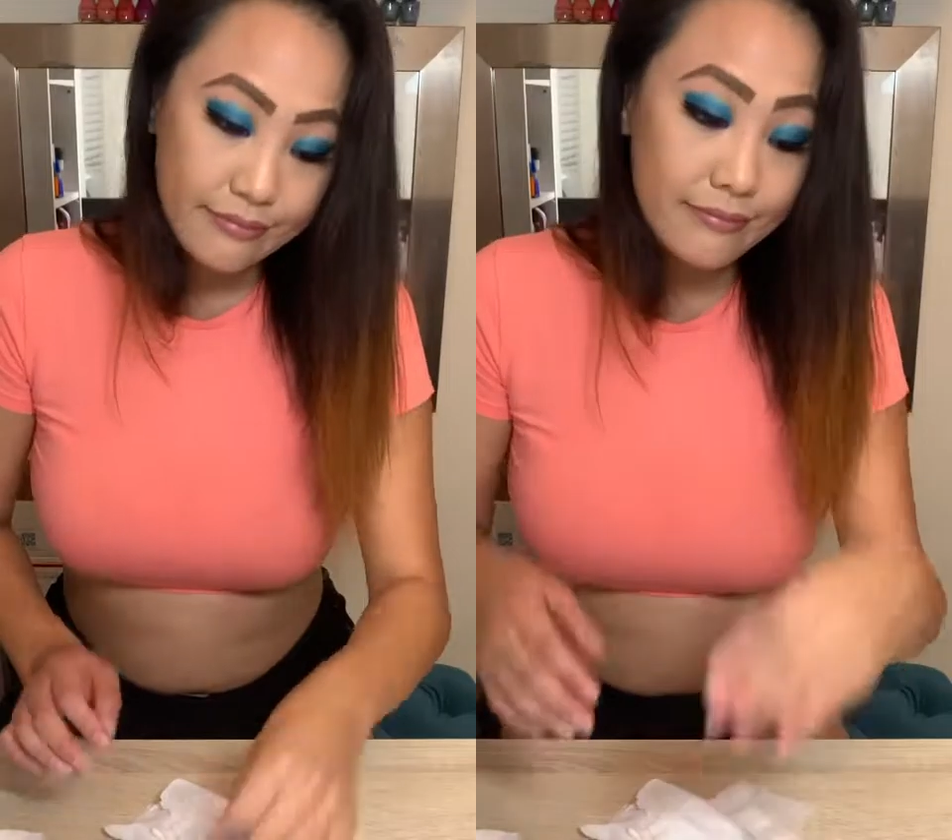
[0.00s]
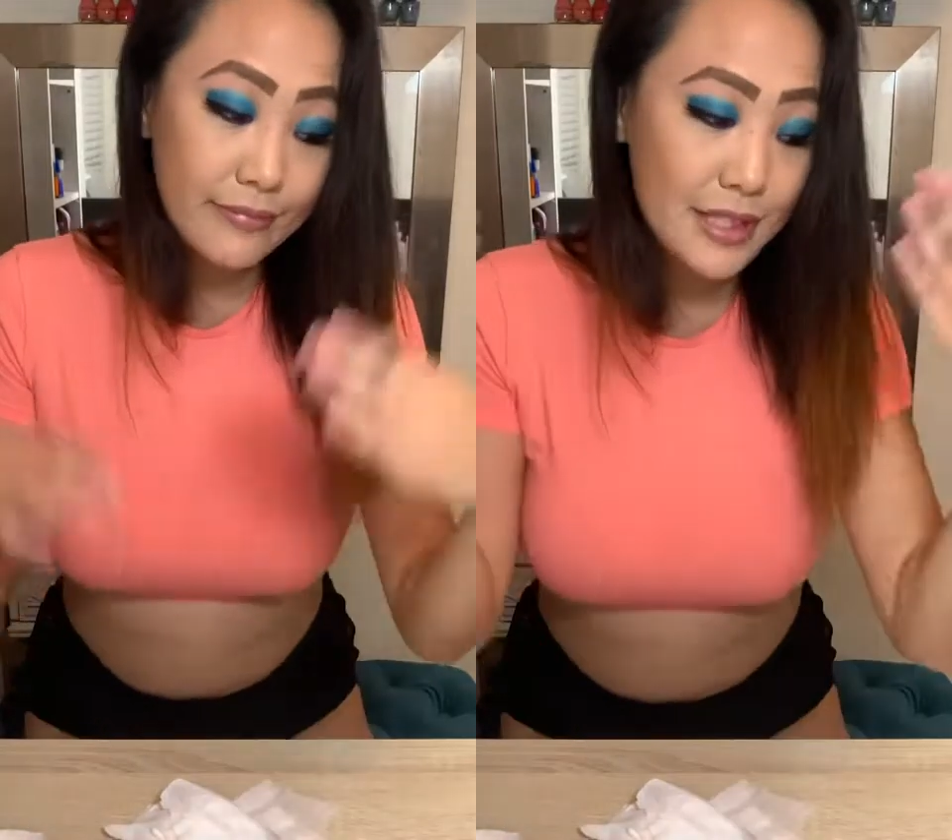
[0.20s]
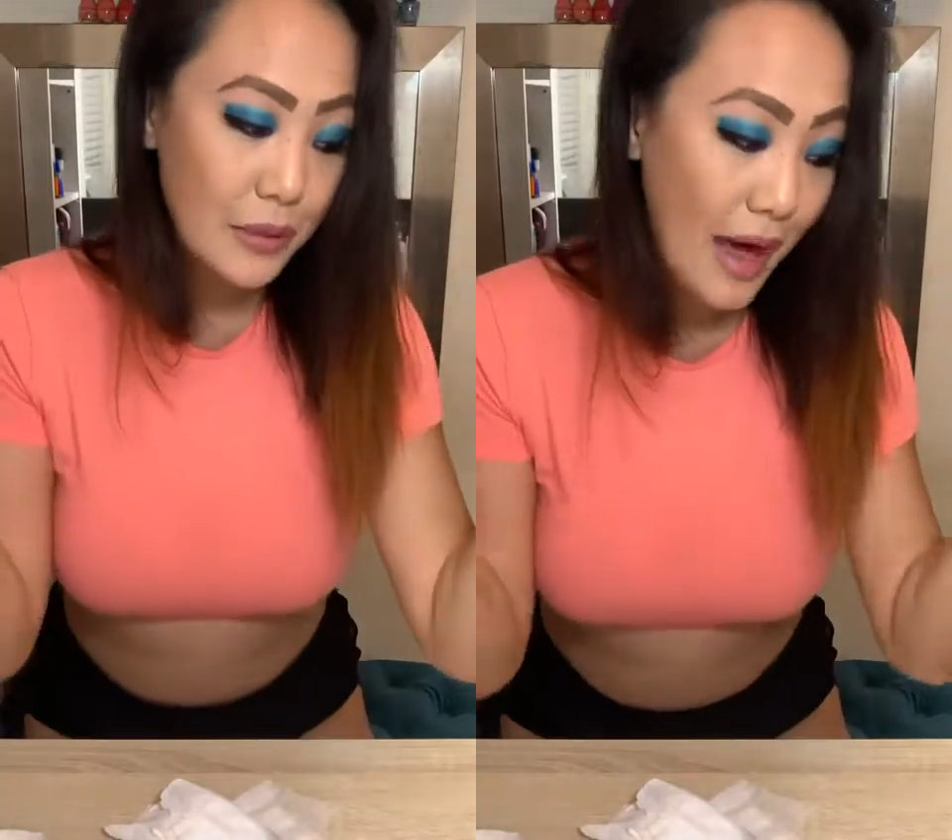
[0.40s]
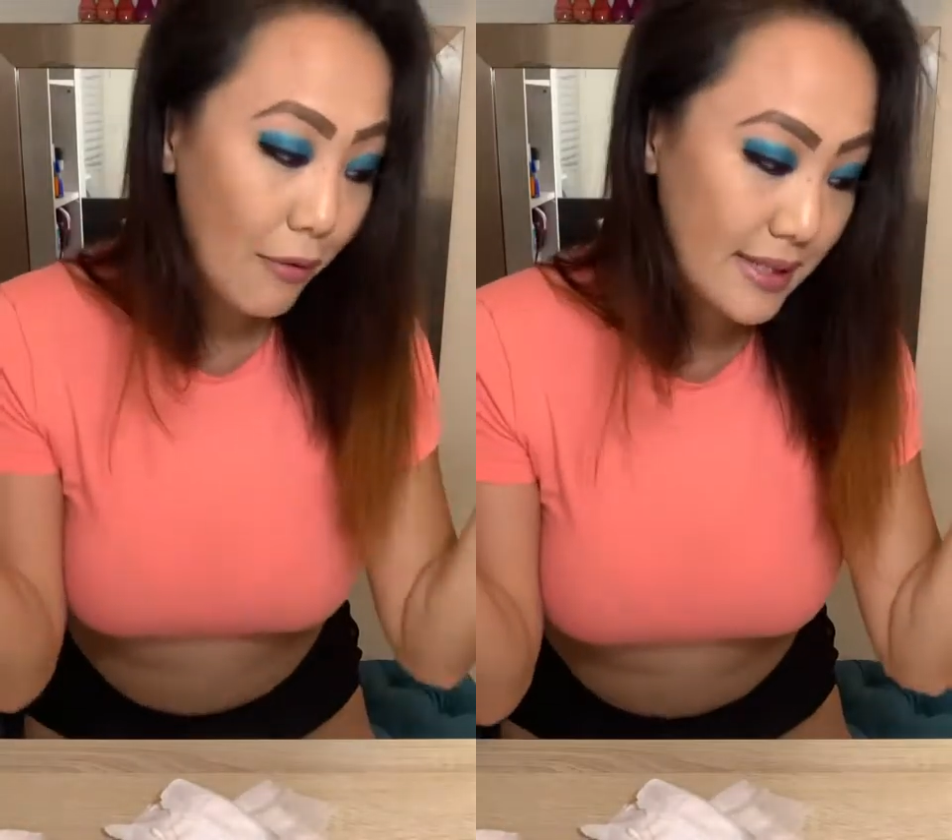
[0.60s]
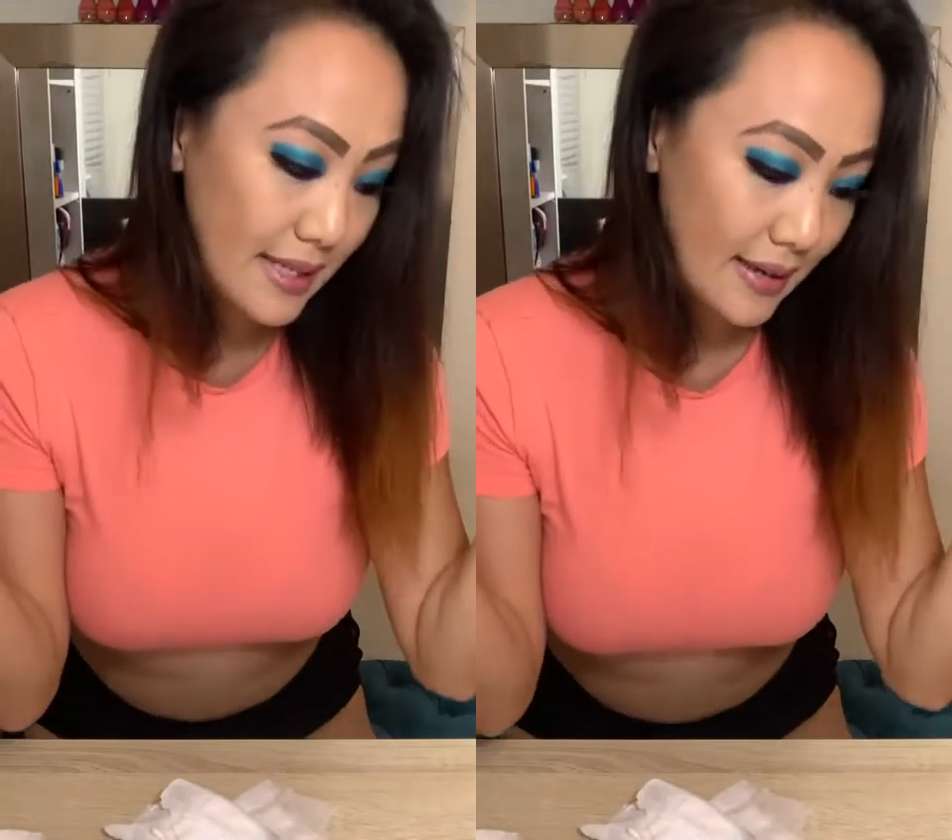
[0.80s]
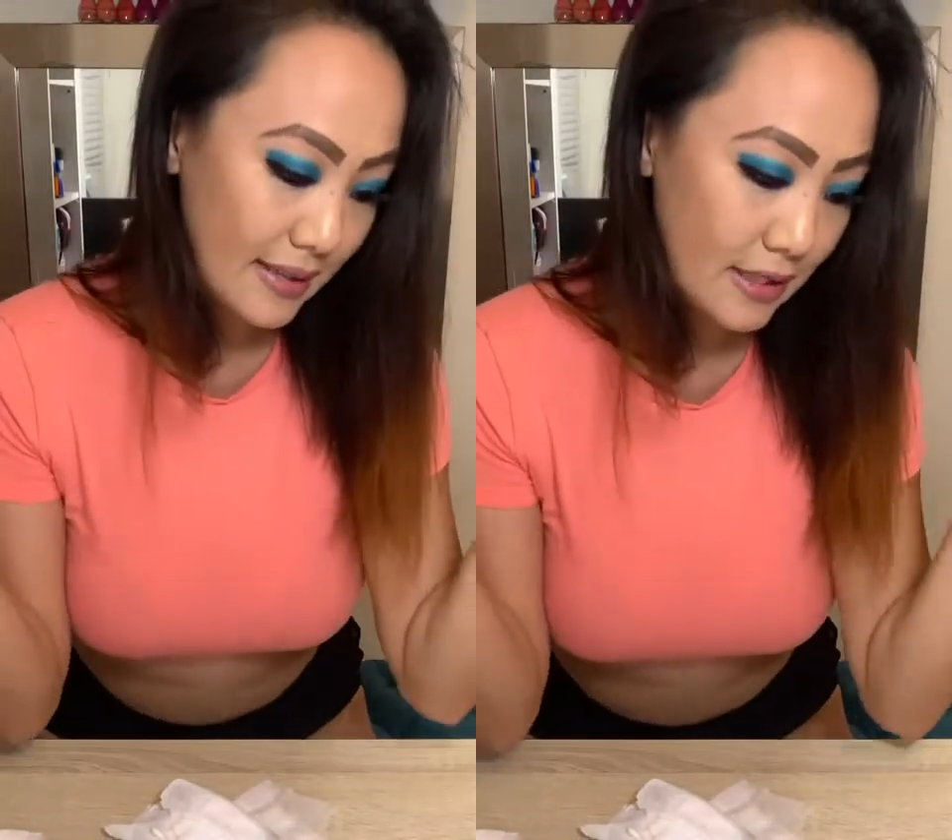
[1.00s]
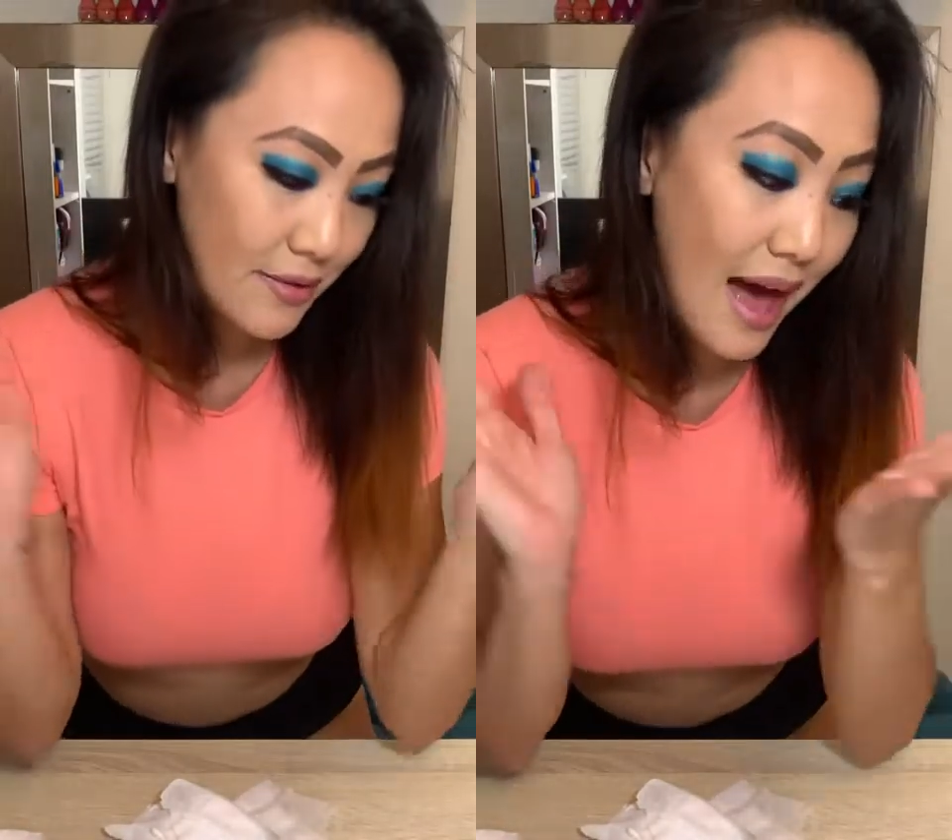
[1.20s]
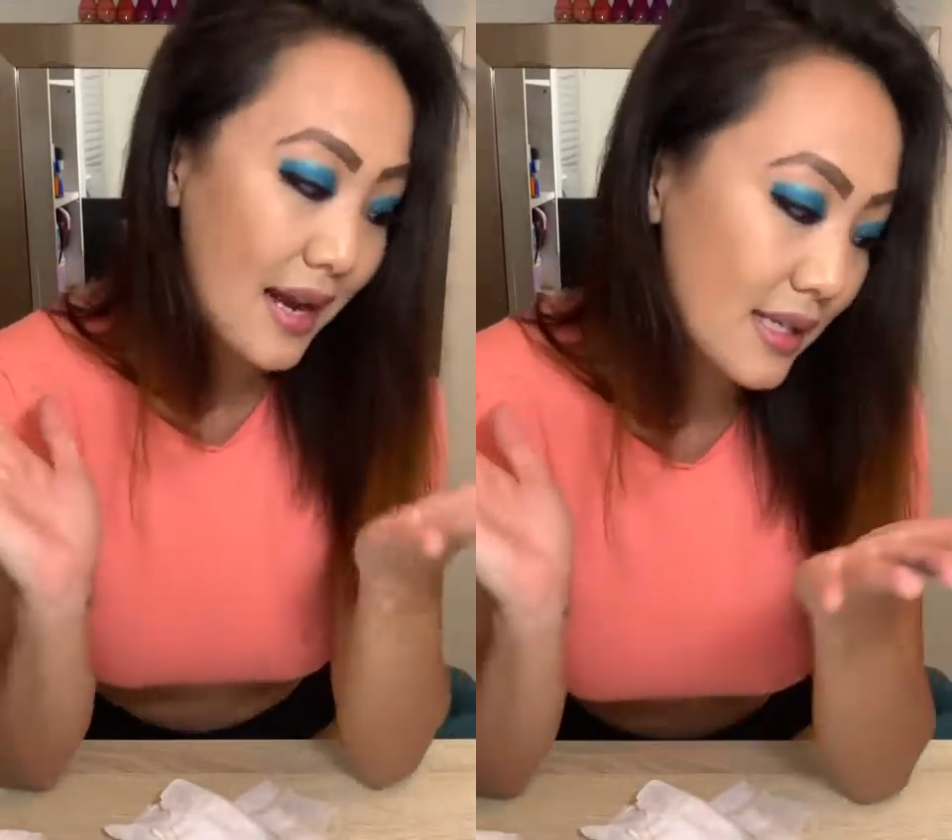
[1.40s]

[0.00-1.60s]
So that was it. So that